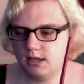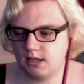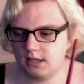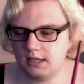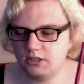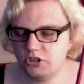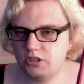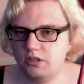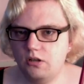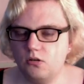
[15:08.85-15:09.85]
cast your
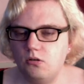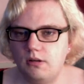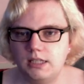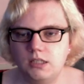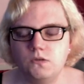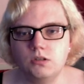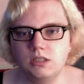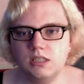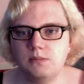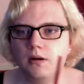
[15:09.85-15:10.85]
circle and you've done your
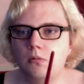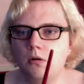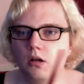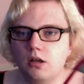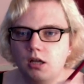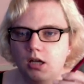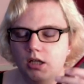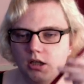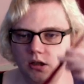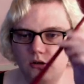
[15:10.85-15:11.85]
spell work,
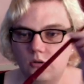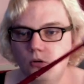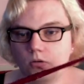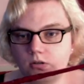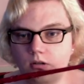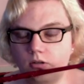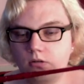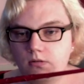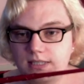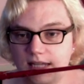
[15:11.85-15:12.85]
you can also
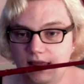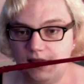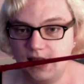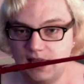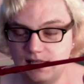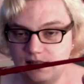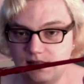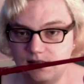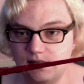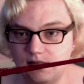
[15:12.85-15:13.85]
use
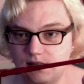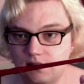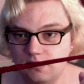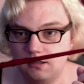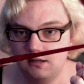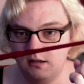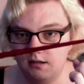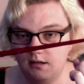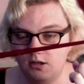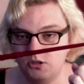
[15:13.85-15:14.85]
this
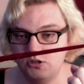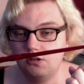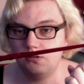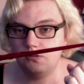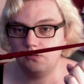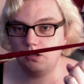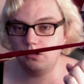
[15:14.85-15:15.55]
to